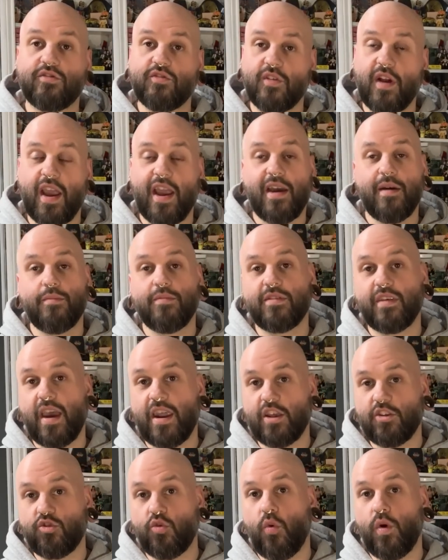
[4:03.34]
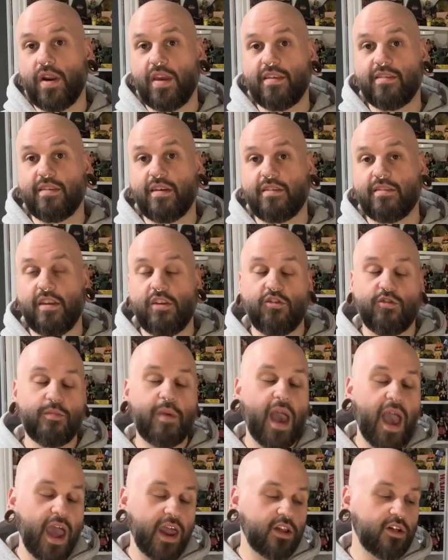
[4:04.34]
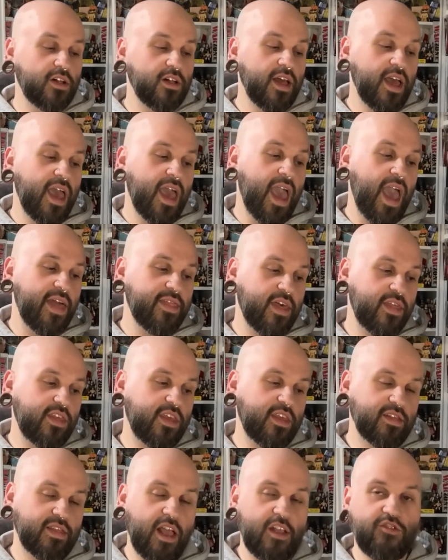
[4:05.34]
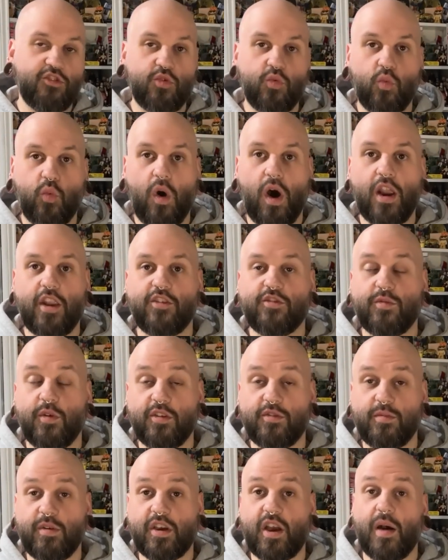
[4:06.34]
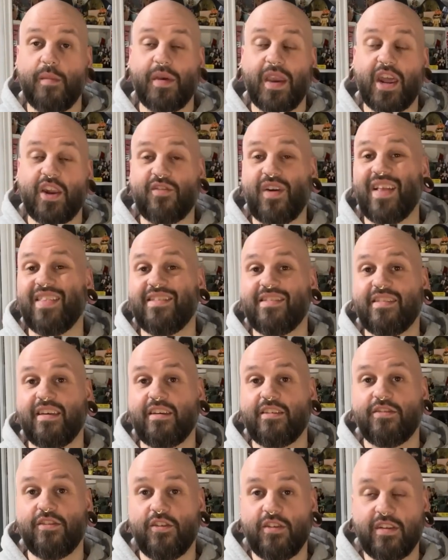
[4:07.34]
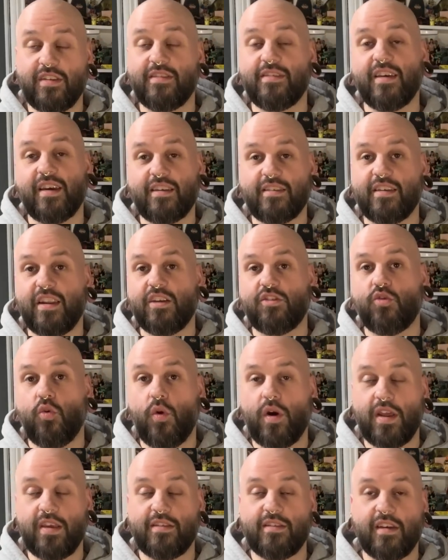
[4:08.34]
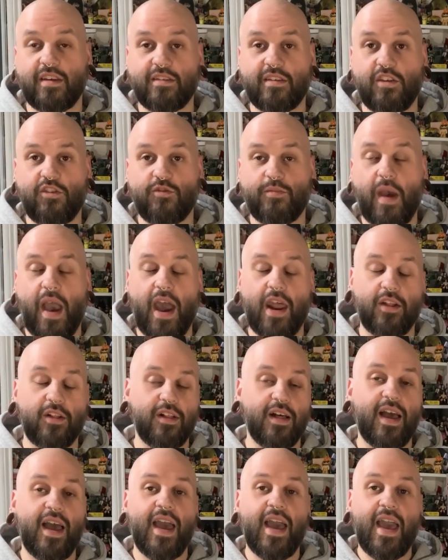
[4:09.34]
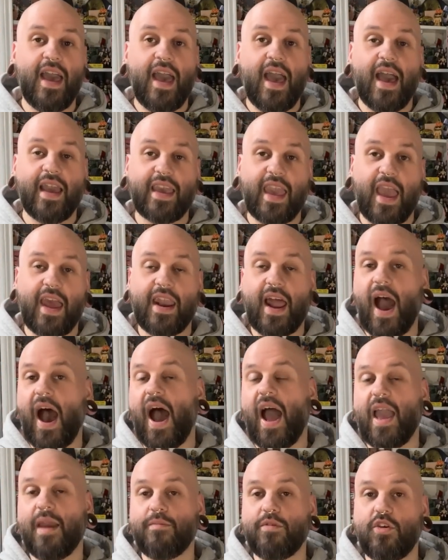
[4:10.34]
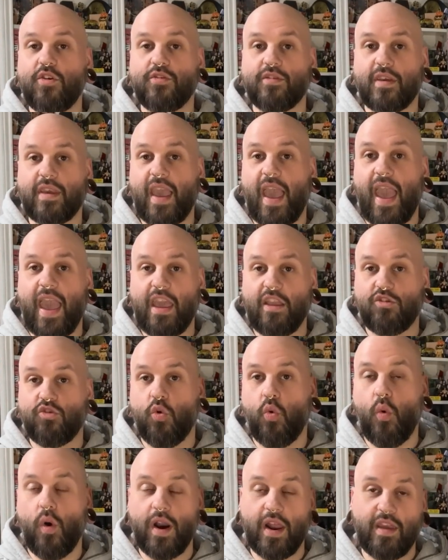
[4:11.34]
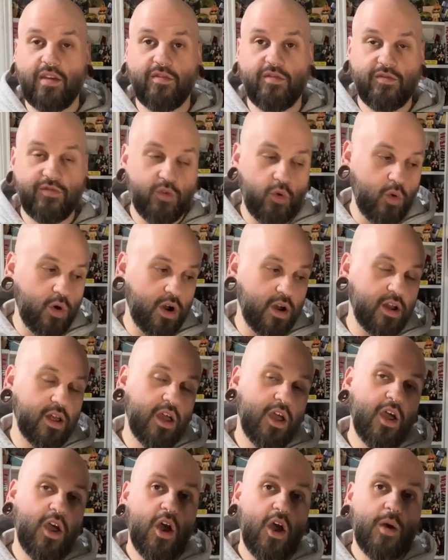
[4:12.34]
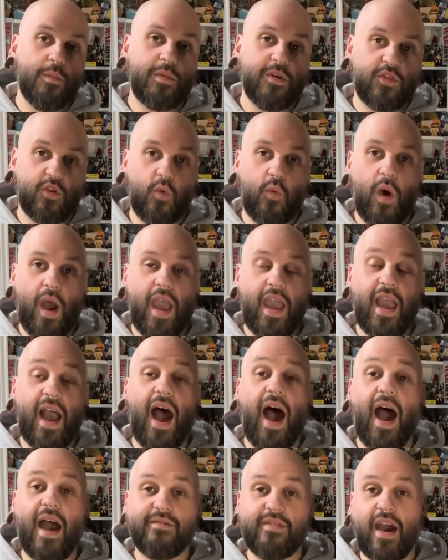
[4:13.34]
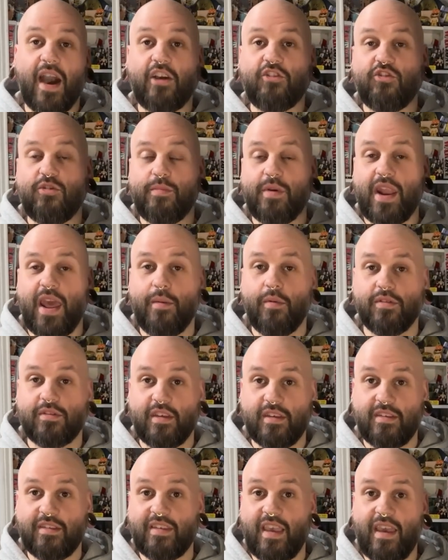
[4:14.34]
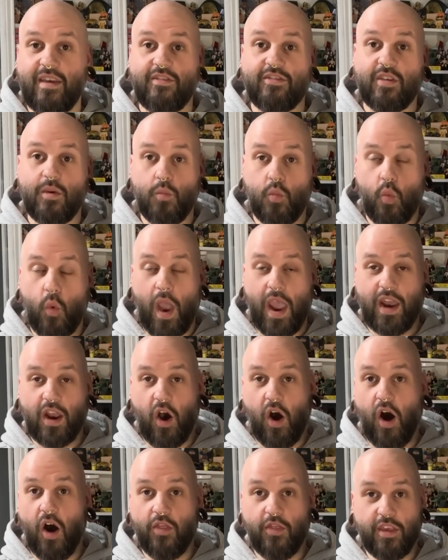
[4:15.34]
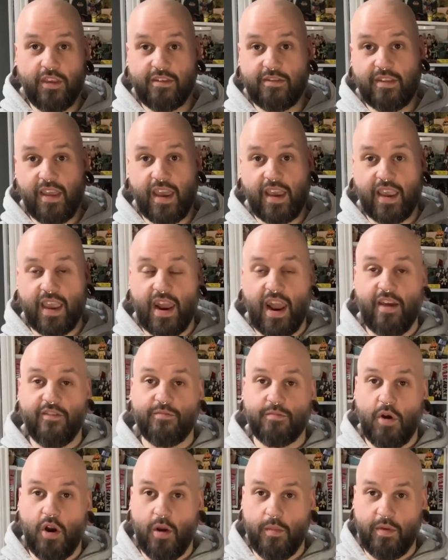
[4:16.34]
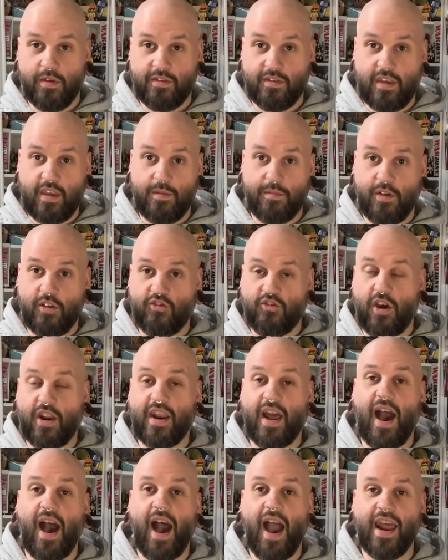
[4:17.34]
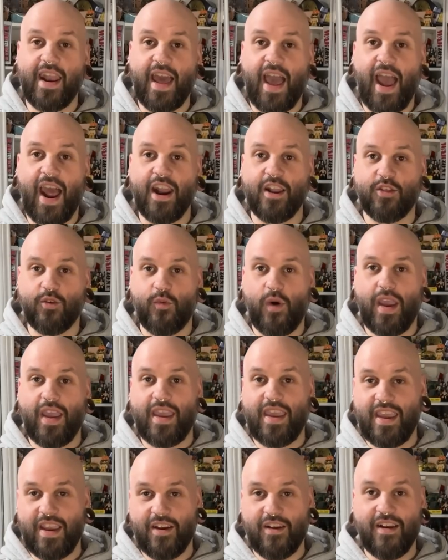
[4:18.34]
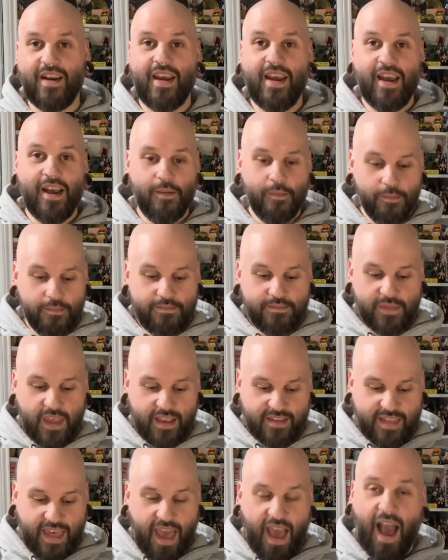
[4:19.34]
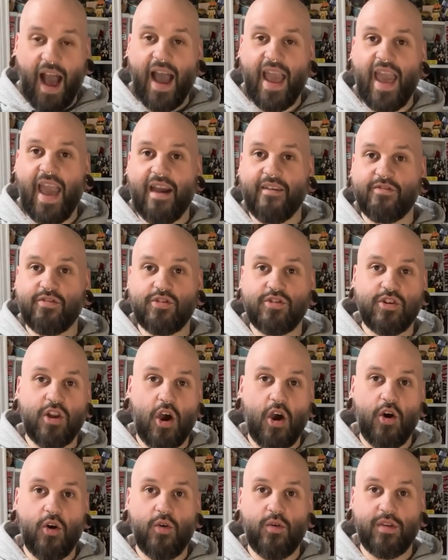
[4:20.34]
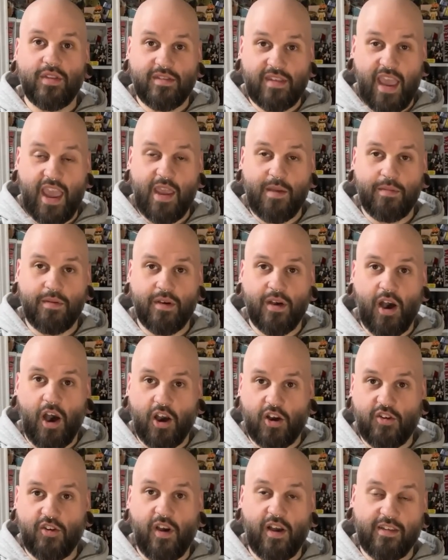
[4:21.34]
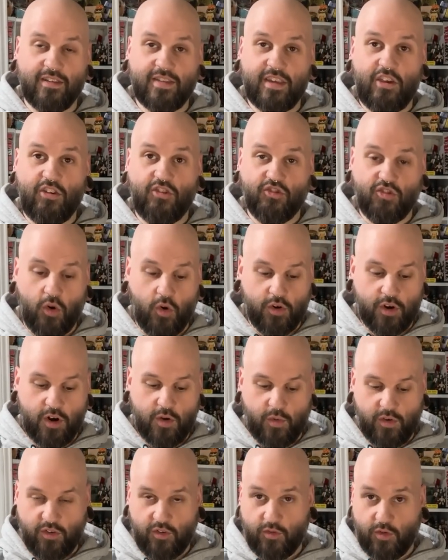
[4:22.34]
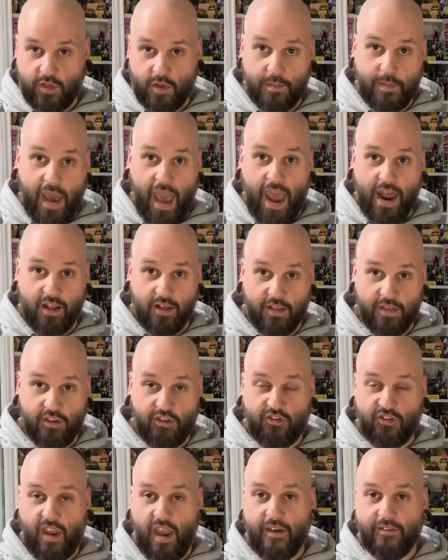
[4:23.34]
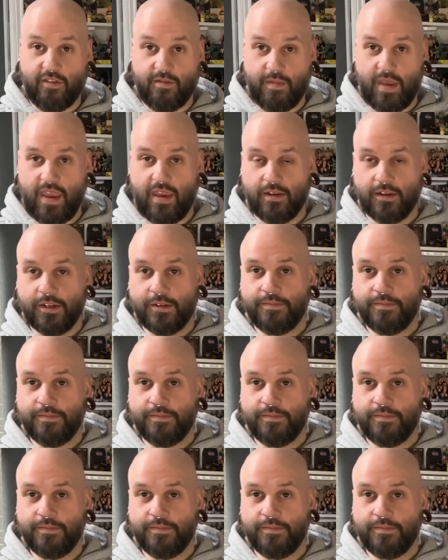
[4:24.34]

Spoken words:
grams at a 26-inch paddle, and then the Legend 1 is supposed to be coming in around 636 at a 26-inch paddle. Again, I am using a 24, but the way I've actually been able to save some weight on the stick, and I've purposely been trying to hide it out of the way here, is that I have no tape across the shoulder, which is where the paddle and the shaft meet,